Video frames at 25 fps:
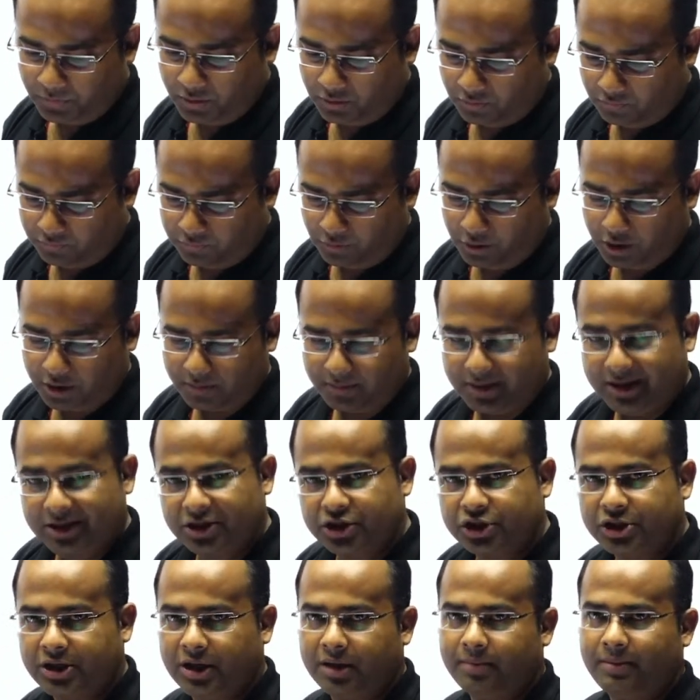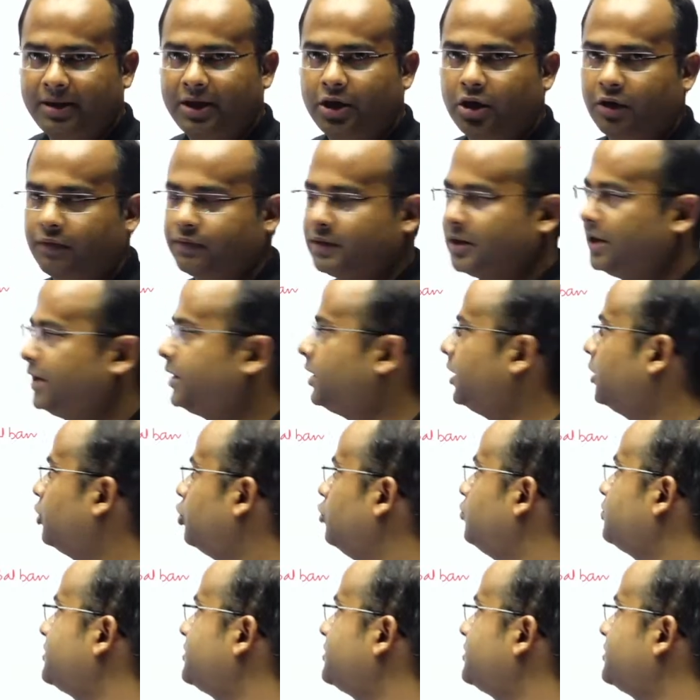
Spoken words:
Former chairman of Tata Group,